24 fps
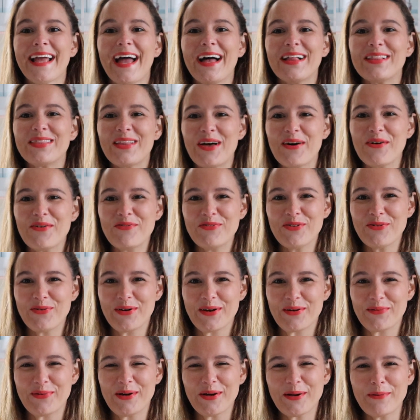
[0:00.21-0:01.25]
Hello everyone
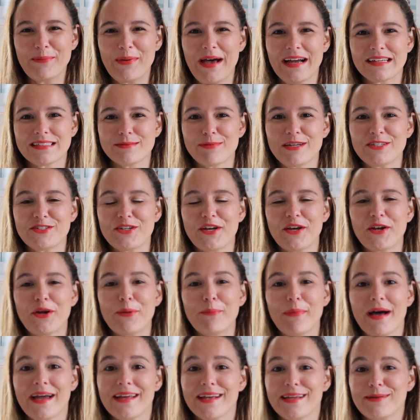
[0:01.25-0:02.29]
and welcome back to my channel.
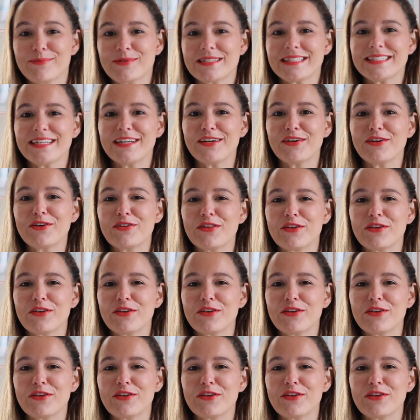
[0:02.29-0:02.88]
My name is Taylor.